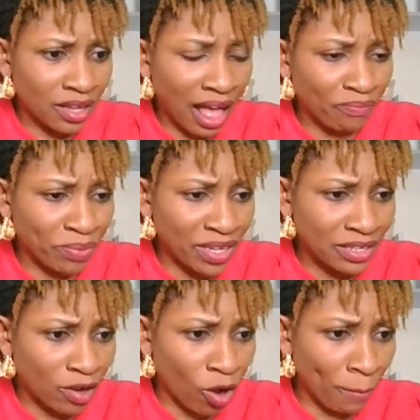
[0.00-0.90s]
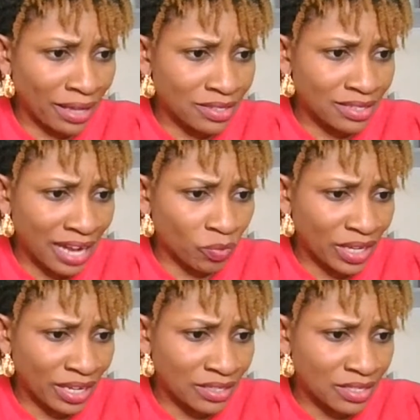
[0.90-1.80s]
I've pinned the comment that
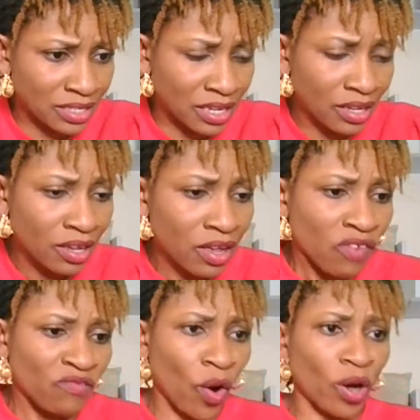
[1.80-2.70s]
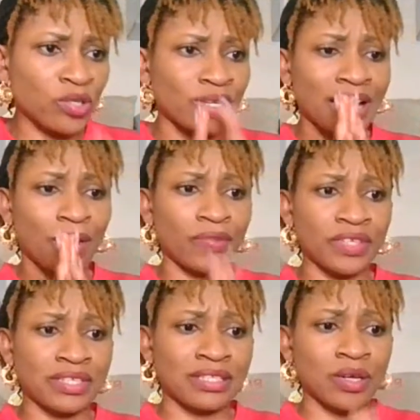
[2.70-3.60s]
we can see for us to get all
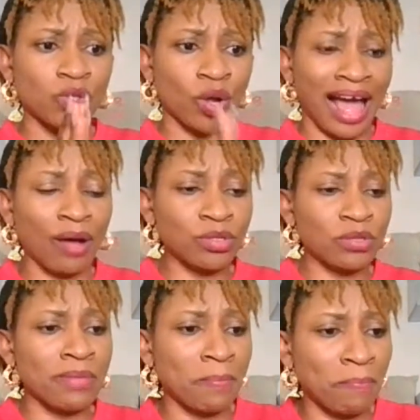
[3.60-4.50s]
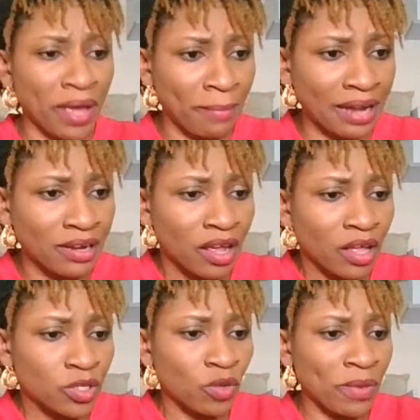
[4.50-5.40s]
the details on how to make payment
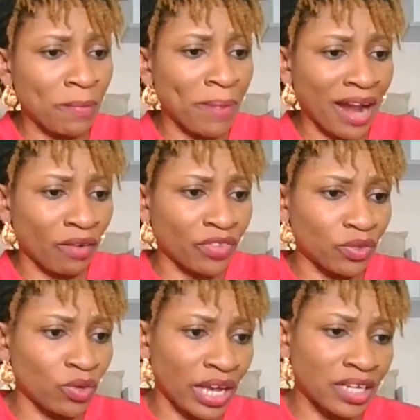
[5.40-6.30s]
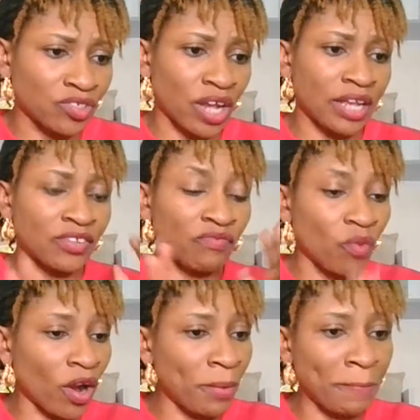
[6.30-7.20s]
to be part of the No Yelling Challenge. If
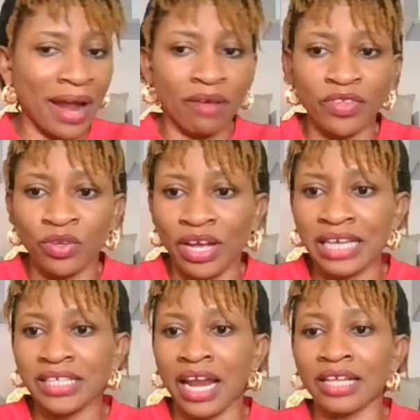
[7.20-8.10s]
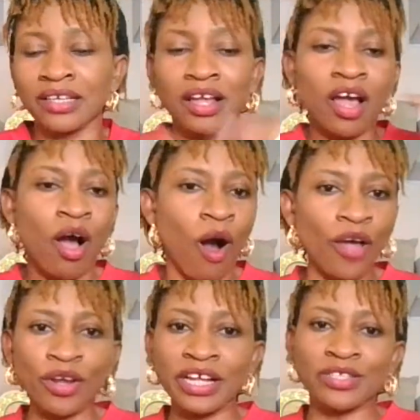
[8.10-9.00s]
you want to be part of the No Yelling Challenge, all
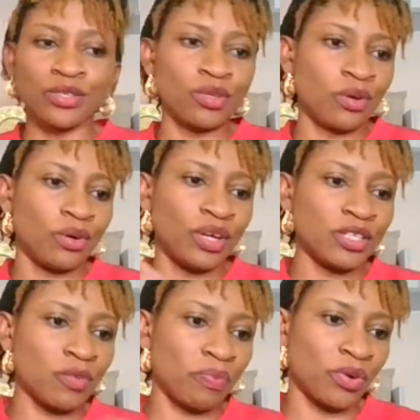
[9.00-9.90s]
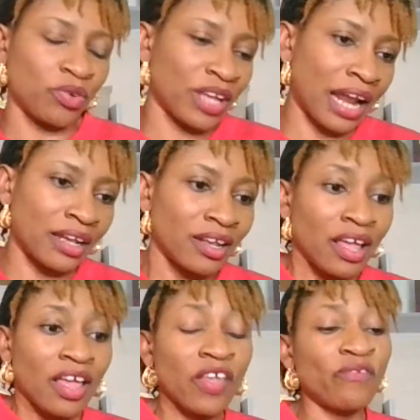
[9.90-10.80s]
you need to do is to put No Yelling.
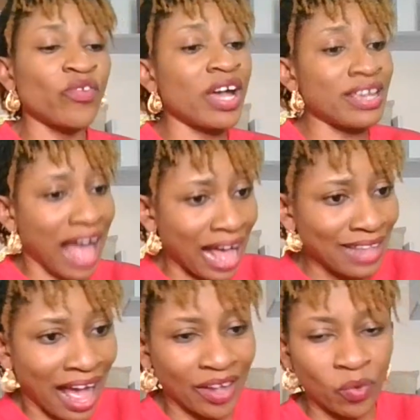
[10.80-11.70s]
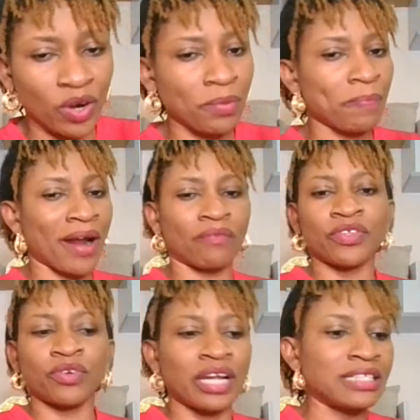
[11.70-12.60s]
If you're Yada, you want to be part of
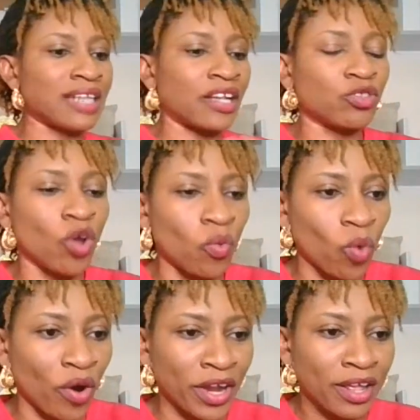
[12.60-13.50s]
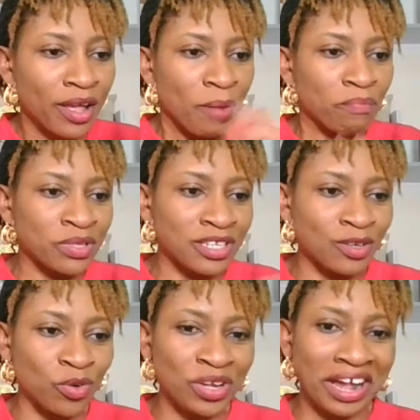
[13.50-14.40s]
the No Yelling Challenge, don't worry
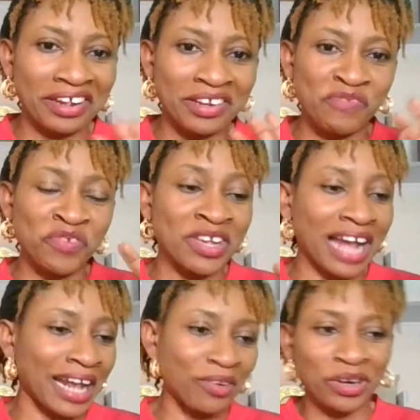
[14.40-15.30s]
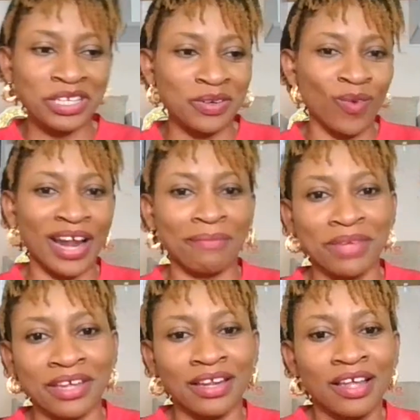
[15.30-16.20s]
putting No Yelling. If you're Yada, you already know what I
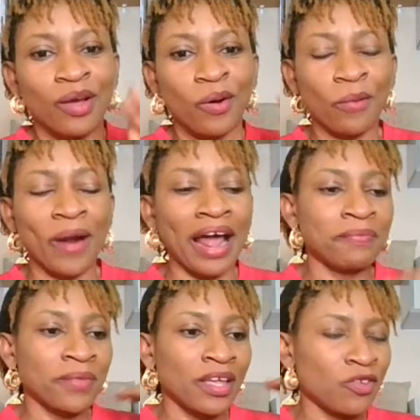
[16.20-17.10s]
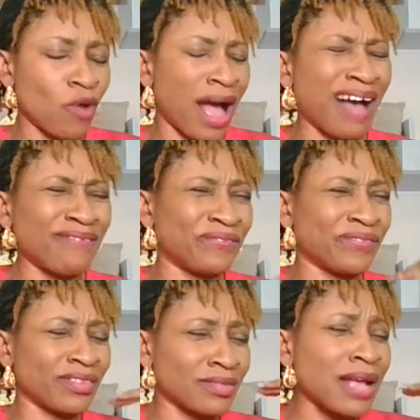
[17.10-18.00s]
mean, all right? You have
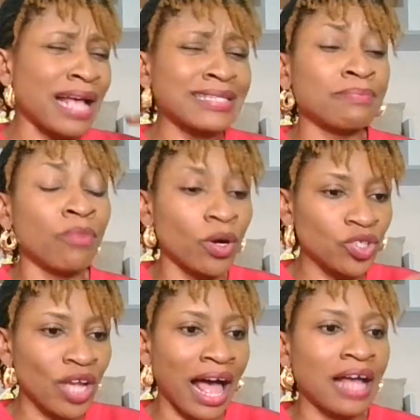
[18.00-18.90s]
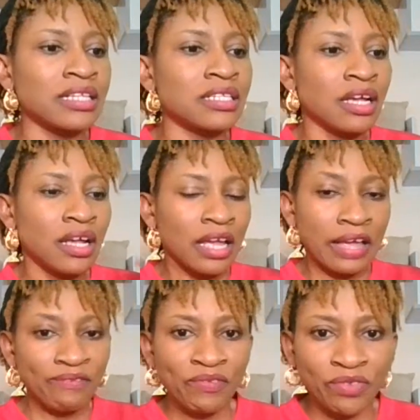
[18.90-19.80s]
as much as
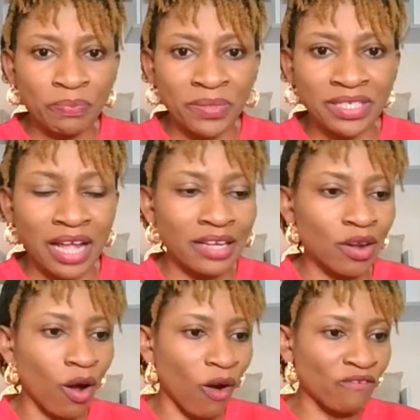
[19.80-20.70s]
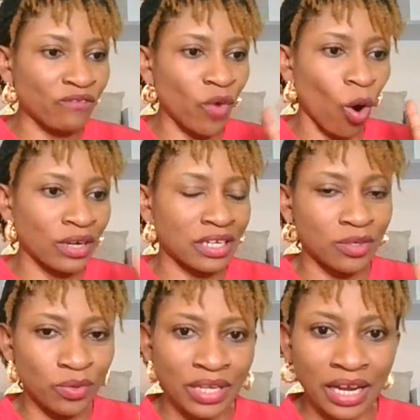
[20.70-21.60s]
a 50% off on the
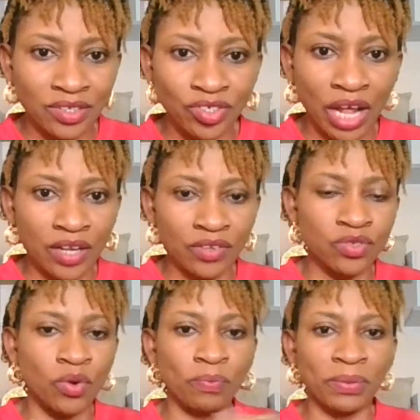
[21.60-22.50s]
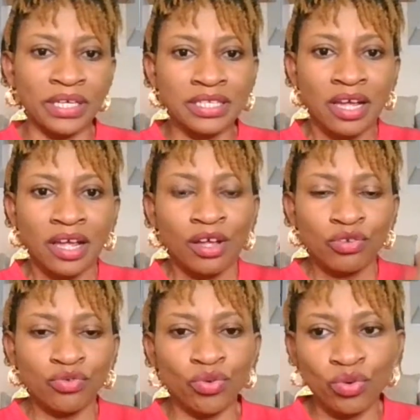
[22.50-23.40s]
No Yelling Challenge. So please
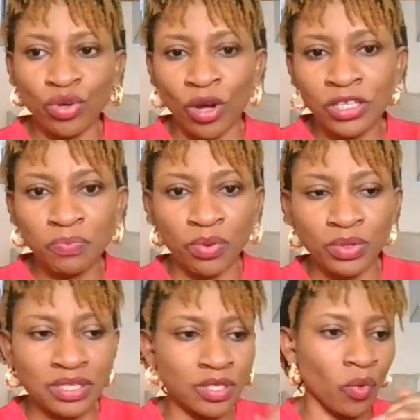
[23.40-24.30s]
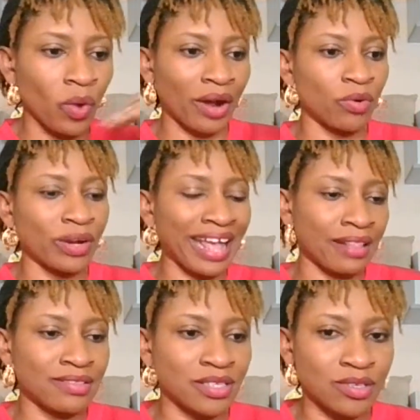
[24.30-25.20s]
do not put, so we're going to
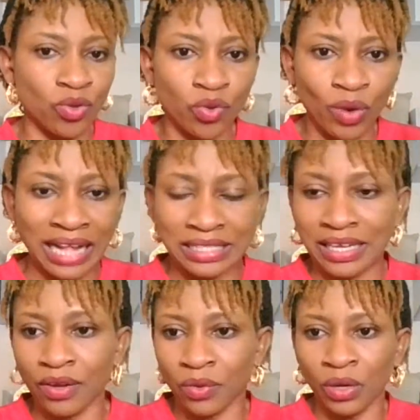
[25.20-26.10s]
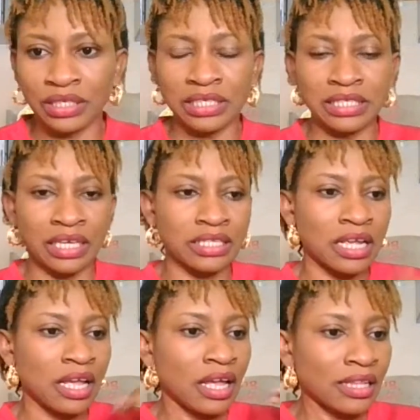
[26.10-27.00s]
get to you and tell you what it is
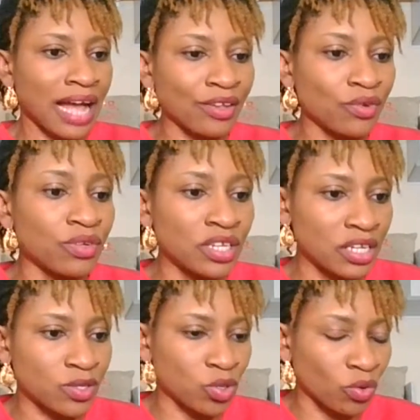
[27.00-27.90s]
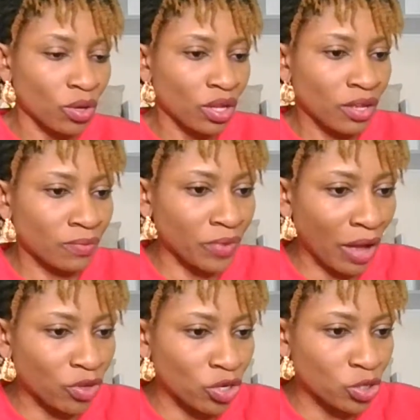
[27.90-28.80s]
that you need to,
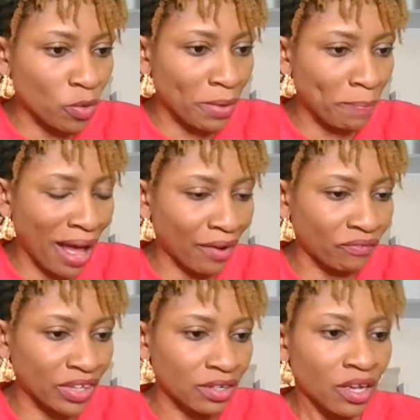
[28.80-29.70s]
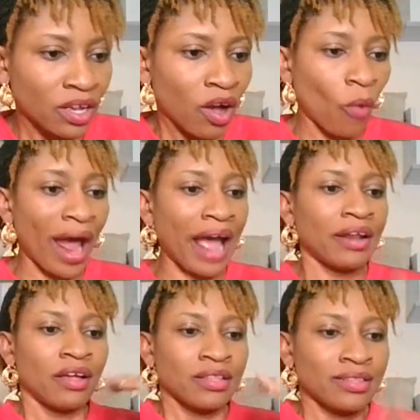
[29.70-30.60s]
how you need to be part of it. All right.
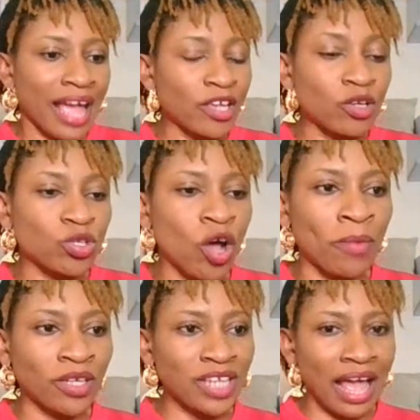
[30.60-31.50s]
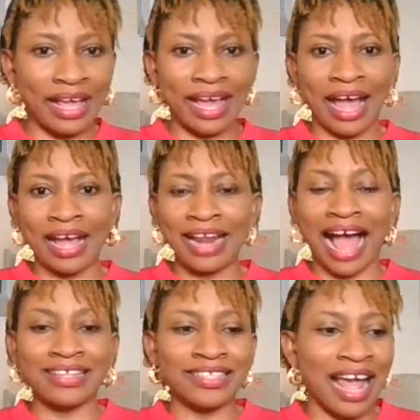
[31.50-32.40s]
Thank you so much. Again,
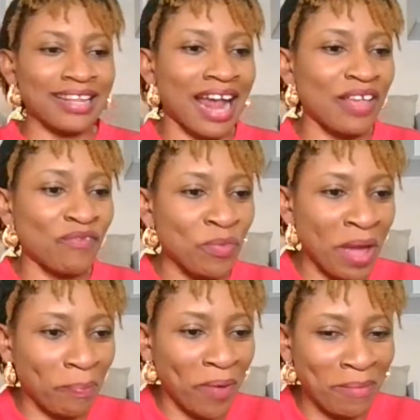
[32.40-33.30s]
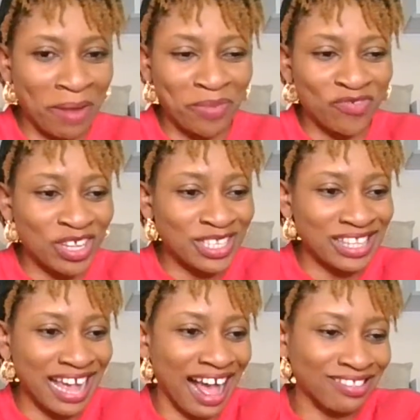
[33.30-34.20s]
I said that if you make payment between
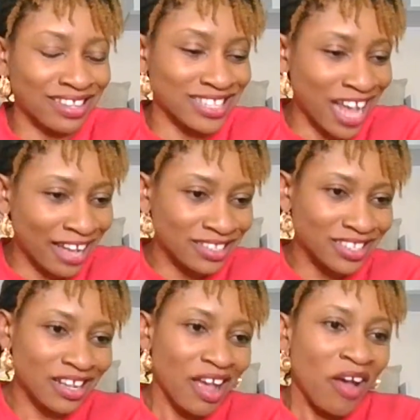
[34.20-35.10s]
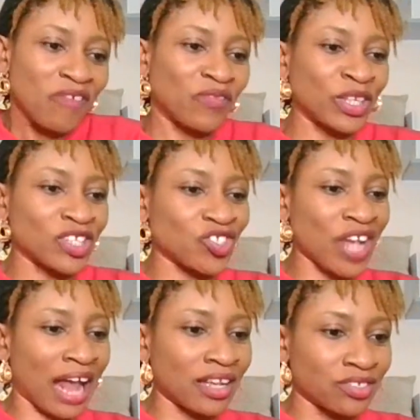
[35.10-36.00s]
today and the 10th for the
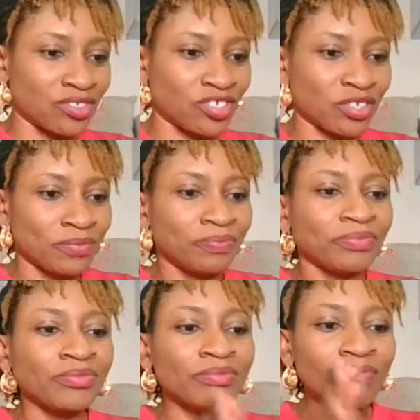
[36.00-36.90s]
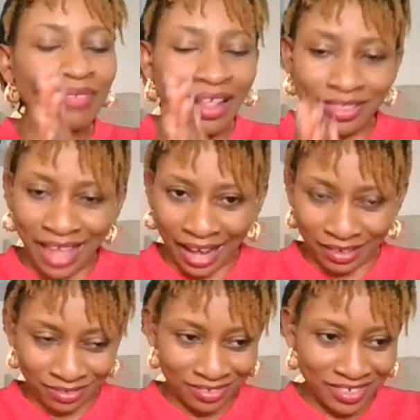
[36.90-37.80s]
challenge, then